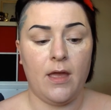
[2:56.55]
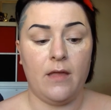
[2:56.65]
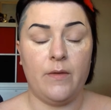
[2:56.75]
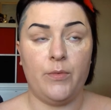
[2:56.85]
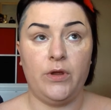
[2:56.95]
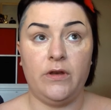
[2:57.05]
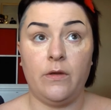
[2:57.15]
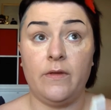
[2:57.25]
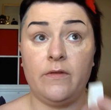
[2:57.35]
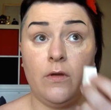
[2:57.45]
And then what you
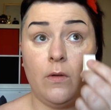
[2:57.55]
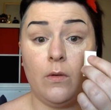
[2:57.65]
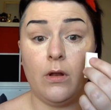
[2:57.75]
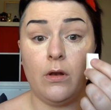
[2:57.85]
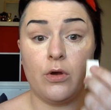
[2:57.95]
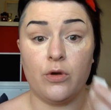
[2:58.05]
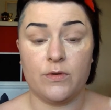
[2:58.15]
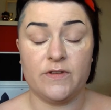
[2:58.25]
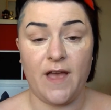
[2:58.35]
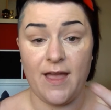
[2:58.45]
do is you look up,
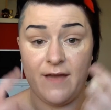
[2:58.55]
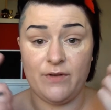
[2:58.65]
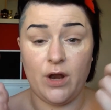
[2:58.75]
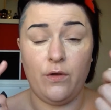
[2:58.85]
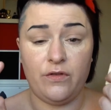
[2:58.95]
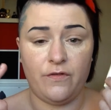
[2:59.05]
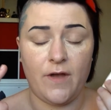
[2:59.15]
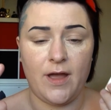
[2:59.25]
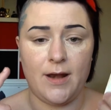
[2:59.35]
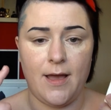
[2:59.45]
because I have loads of
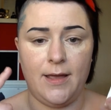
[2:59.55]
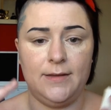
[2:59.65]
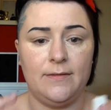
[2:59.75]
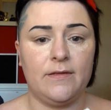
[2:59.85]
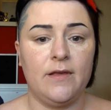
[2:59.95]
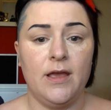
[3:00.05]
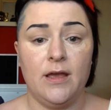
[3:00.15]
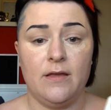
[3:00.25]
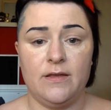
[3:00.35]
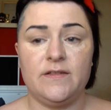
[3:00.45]
fine lines.
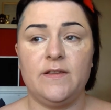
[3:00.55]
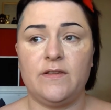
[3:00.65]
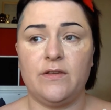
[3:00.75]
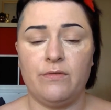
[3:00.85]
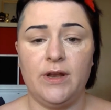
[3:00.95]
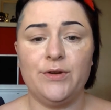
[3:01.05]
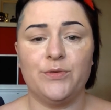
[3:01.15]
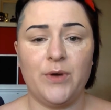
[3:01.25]
This is a really good